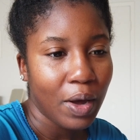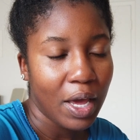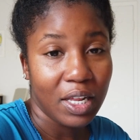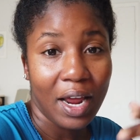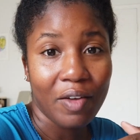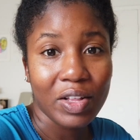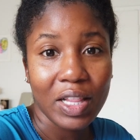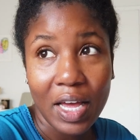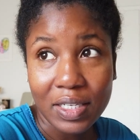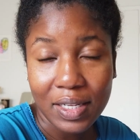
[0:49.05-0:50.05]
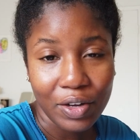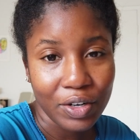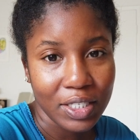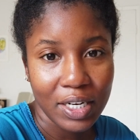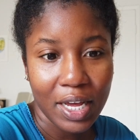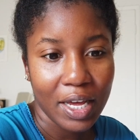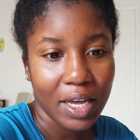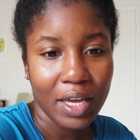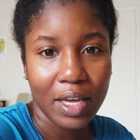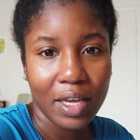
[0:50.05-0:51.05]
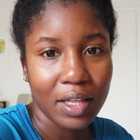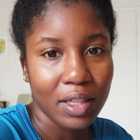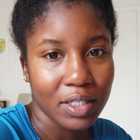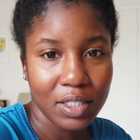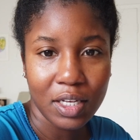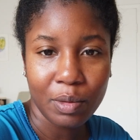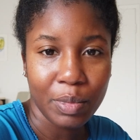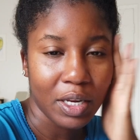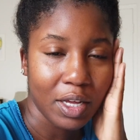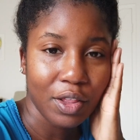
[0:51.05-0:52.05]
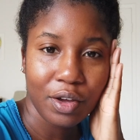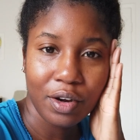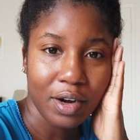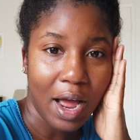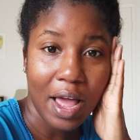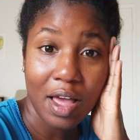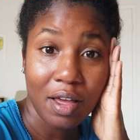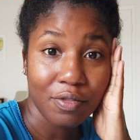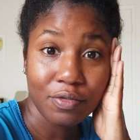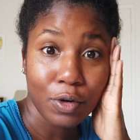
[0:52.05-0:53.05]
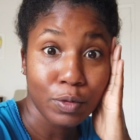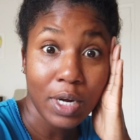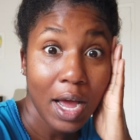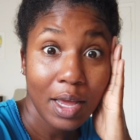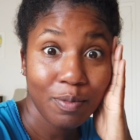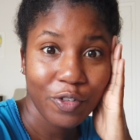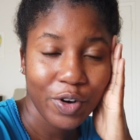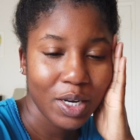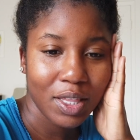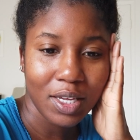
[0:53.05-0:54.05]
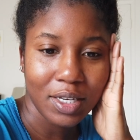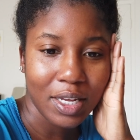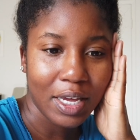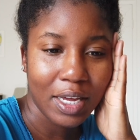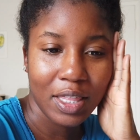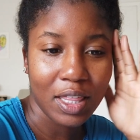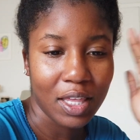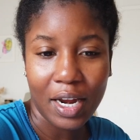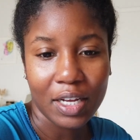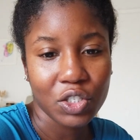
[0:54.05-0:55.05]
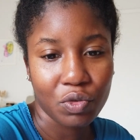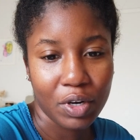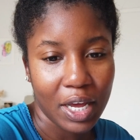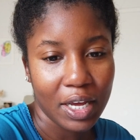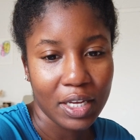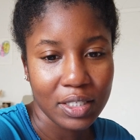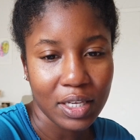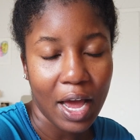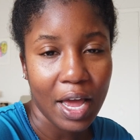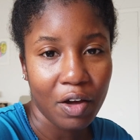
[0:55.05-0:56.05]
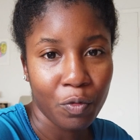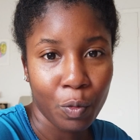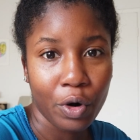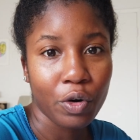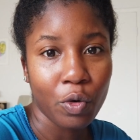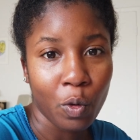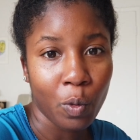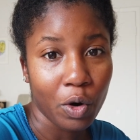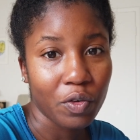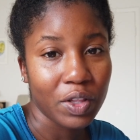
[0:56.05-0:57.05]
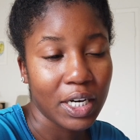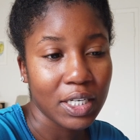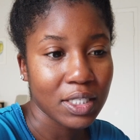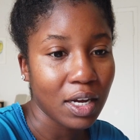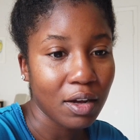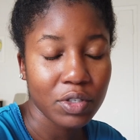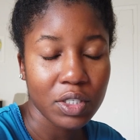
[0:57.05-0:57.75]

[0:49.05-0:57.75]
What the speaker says: And then I have class later today. This is going to be another I have no time for anything day. And then the next 3 days I have work or work related stuff.